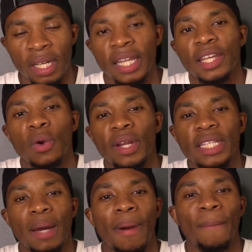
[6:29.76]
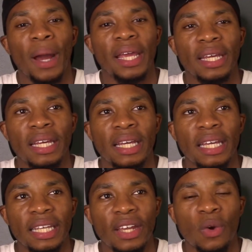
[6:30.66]
The only time I might
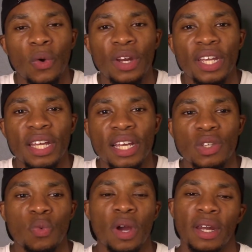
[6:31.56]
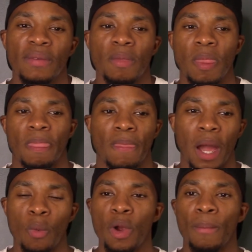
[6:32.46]
get horny is when
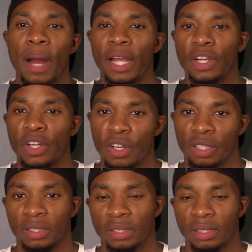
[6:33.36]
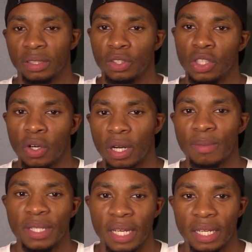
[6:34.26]
I'm with my girl, you know what I'm
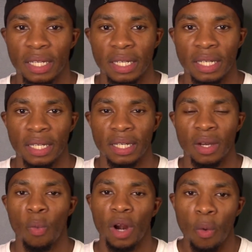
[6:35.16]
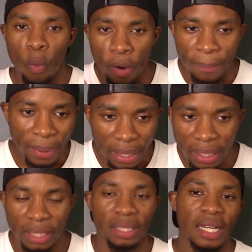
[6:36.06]
saying? With a woman.
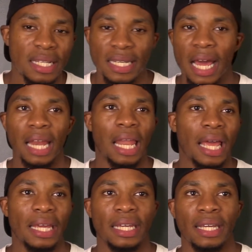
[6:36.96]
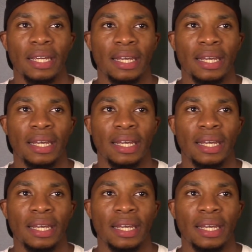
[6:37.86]
It's not like,